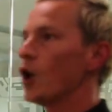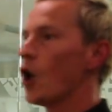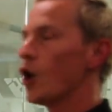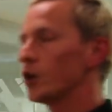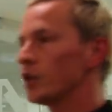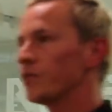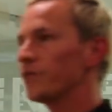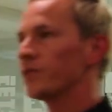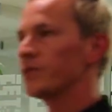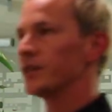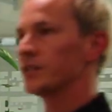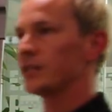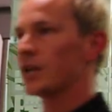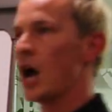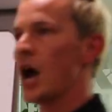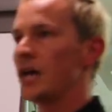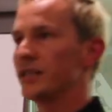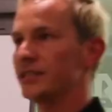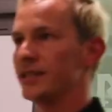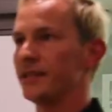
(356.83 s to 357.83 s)
all of this
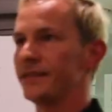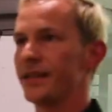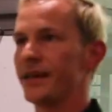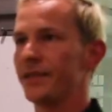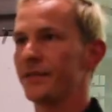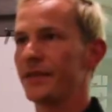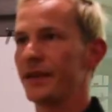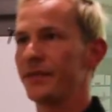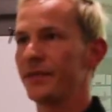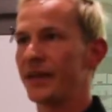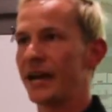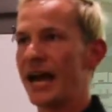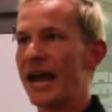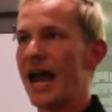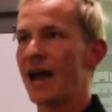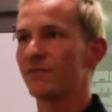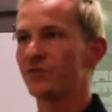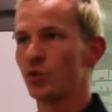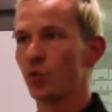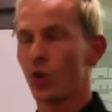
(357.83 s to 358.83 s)
content that I
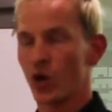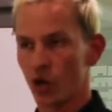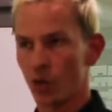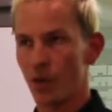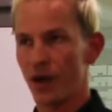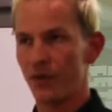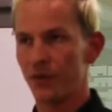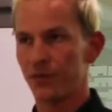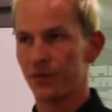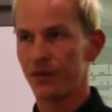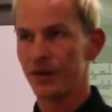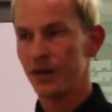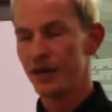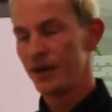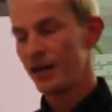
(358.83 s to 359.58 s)
have to work with.